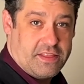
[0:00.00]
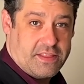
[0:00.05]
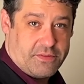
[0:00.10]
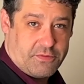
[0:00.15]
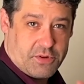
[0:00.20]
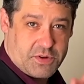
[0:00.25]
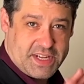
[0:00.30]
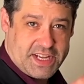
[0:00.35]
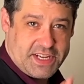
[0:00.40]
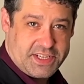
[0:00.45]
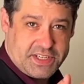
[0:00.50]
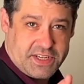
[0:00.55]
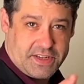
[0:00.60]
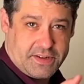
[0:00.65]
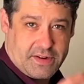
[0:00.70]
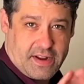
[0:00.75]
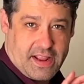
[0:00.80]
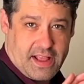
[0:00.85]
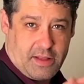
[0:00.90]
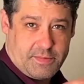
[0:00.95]
The
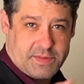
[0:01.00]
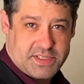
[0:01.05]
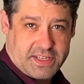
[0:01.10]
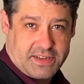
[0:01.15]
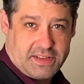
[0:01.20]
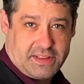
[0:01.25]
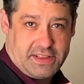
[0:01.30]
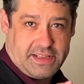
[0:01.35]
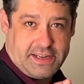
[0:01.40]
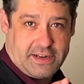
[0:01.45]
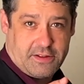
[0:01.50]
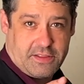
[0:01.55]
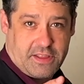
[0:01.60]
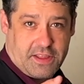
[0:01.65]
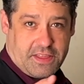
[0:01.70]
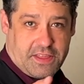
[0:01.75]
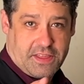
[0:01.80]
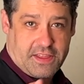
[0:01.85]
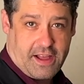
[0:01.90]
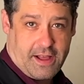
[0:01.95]
rotation helps to clear the
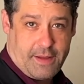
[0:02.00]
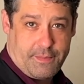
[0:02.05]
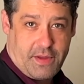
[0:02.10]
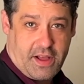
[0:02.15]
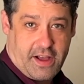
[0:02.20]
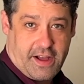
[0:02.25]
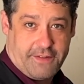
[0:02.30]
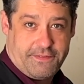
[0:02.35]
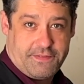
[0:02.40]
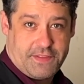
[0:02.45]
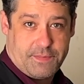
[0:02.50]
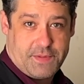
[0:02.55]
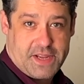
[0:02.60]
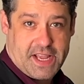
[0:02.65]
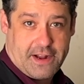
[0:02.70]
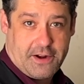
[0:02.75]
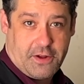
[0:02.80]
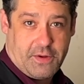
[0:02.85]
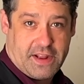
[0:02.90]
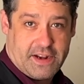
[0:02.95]
thumb off the
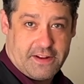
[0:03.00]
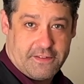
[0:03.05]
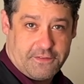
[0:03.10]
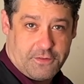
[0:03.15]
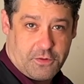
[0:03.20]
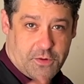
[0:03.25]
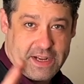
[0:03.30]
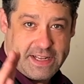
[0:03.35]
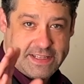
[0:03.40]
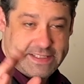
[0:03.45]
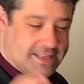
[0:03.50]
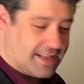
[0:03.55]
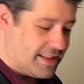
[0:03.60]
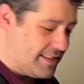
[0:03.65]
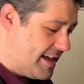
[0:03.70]
piano and avoids